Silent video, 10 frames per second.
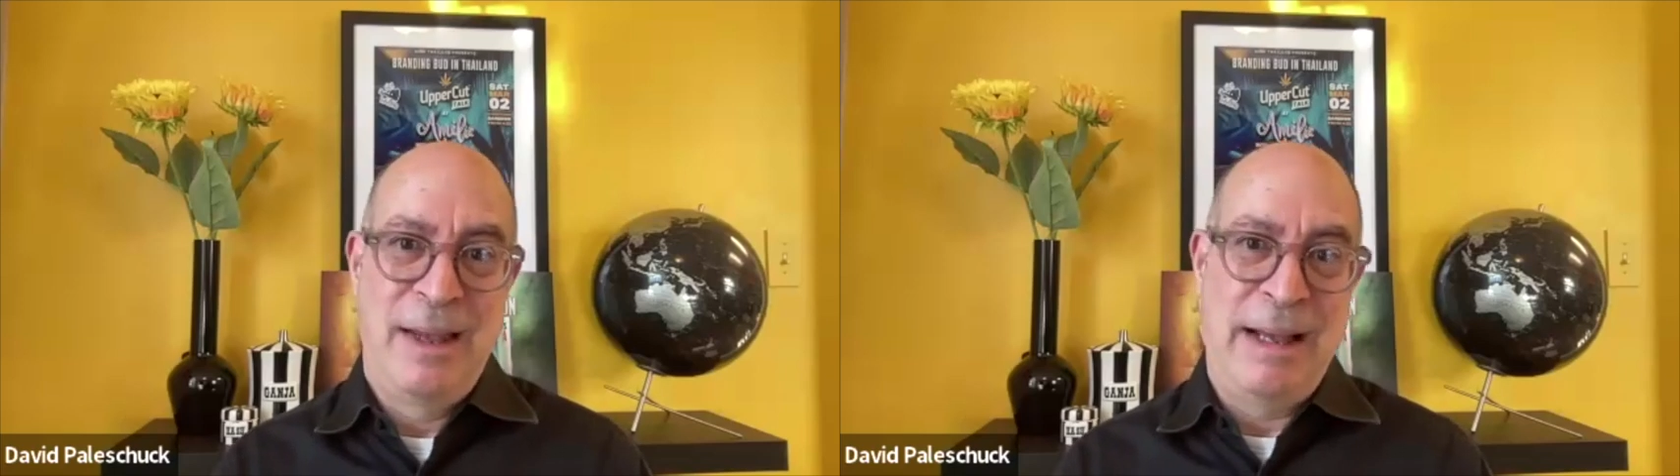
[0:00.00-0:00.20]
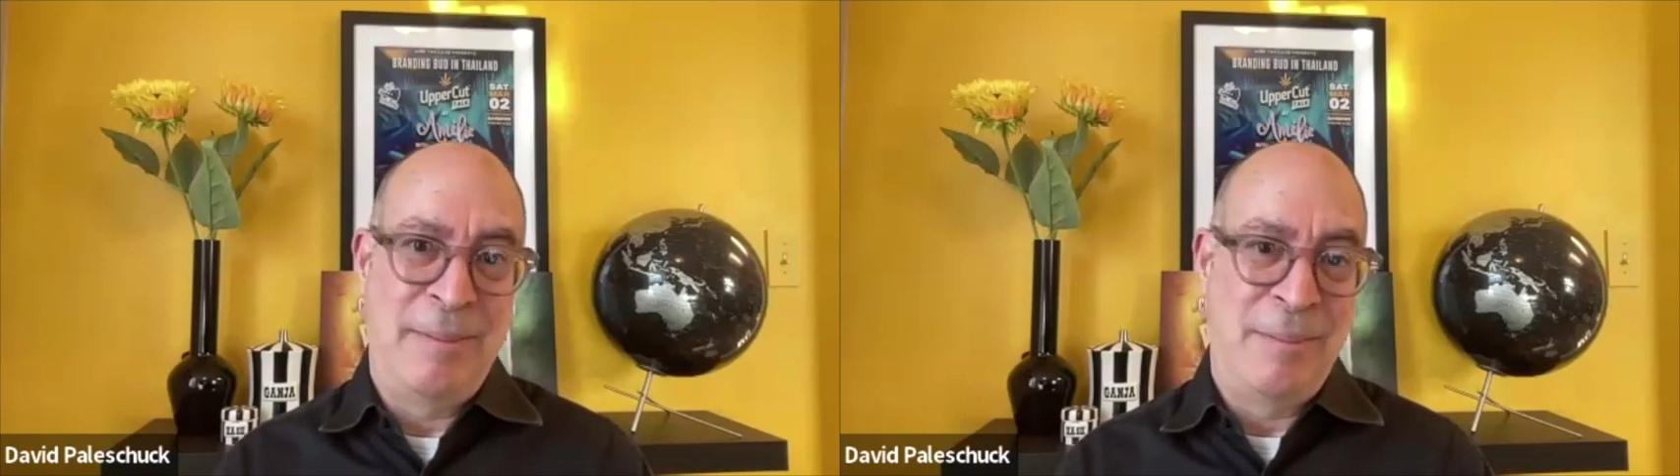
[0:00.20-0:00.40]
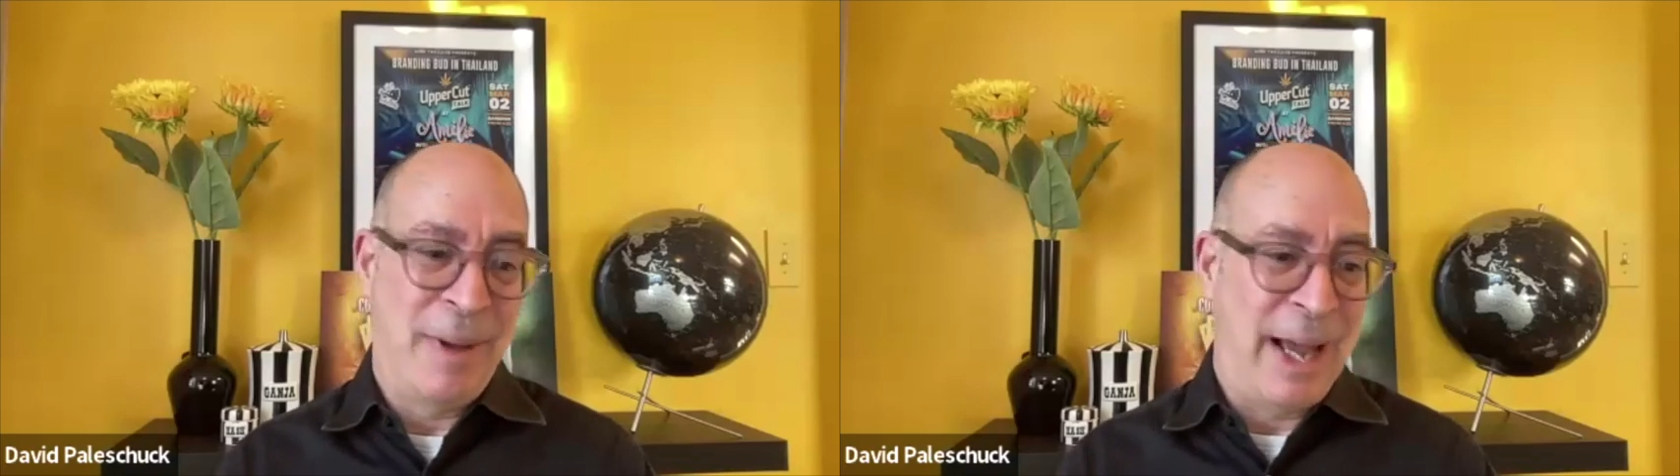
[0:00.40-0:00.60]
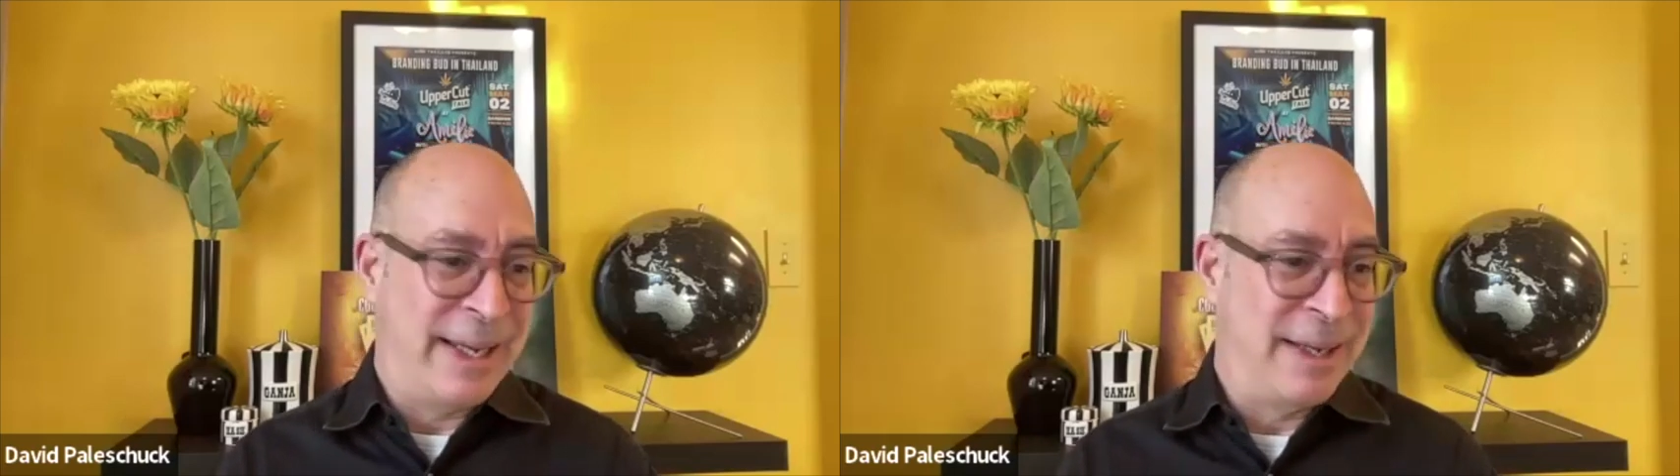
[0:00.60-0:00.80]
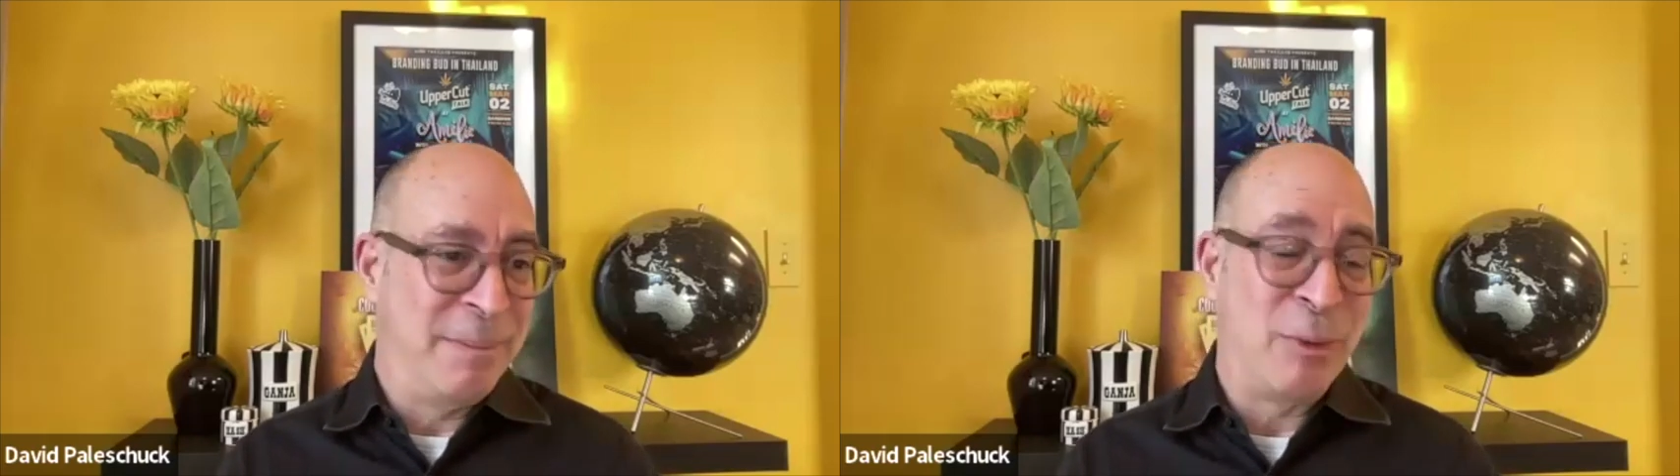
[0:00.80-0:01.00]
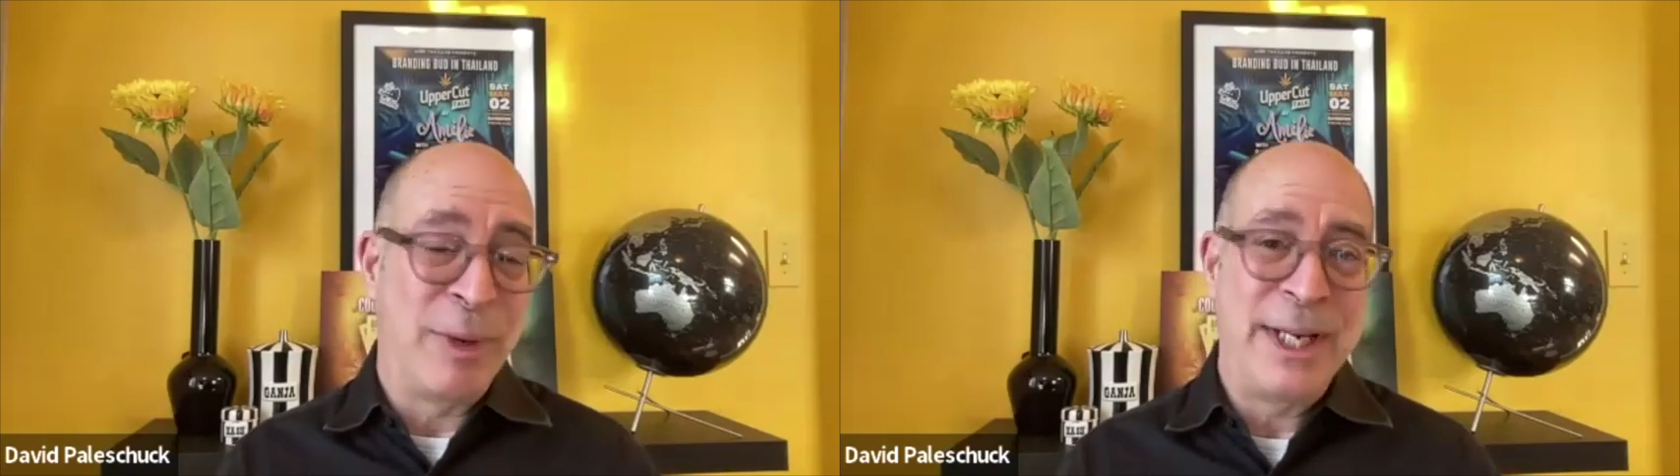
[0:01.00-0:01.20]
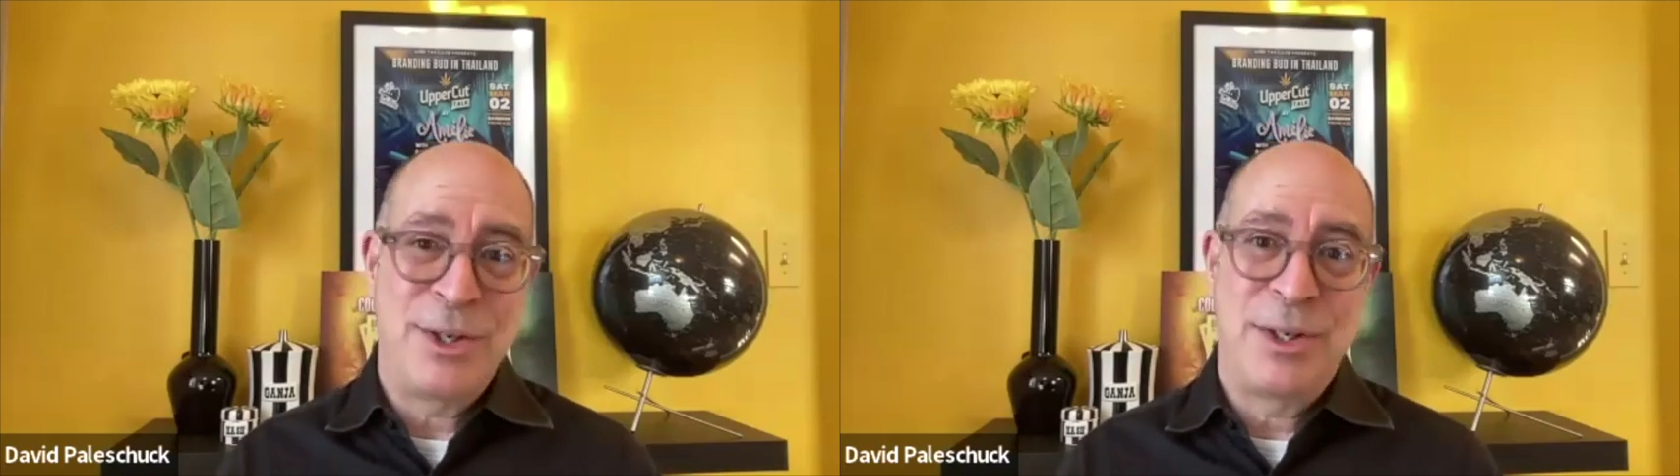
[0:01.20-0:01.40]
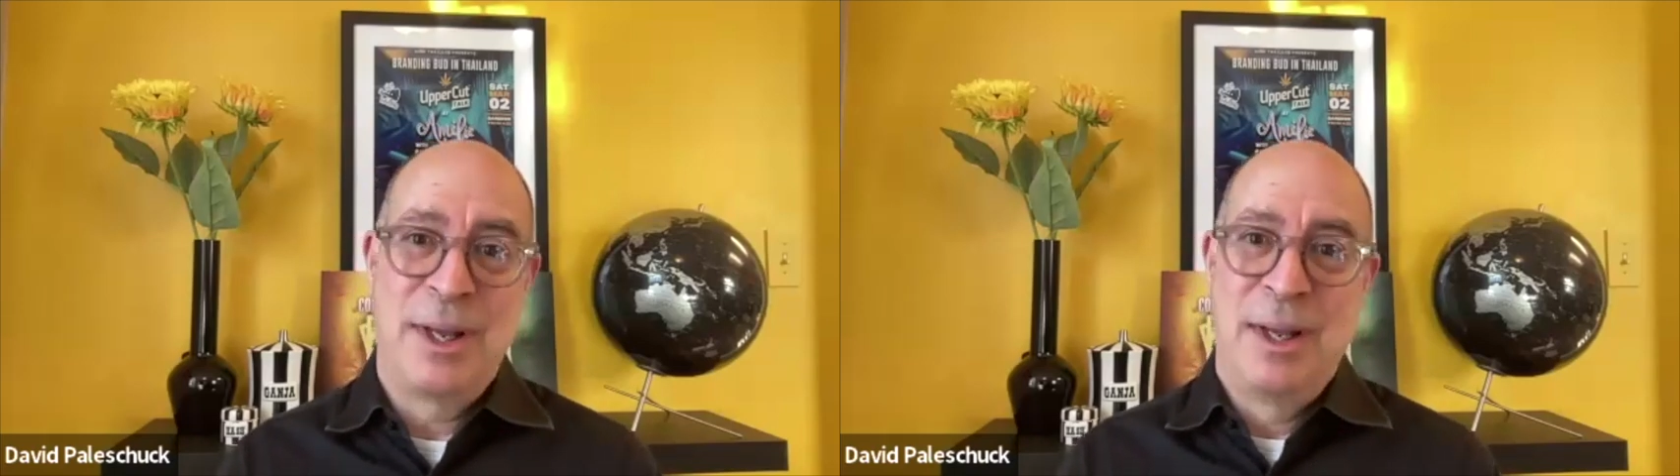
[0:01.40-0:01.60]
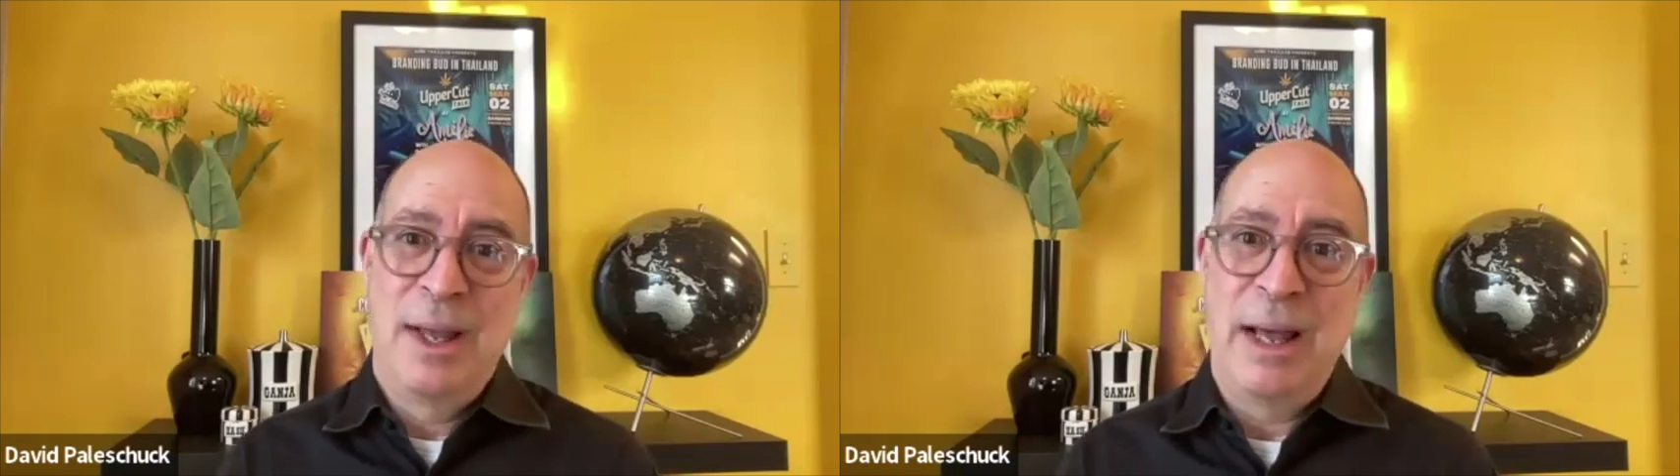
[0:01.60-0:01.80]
I can be reached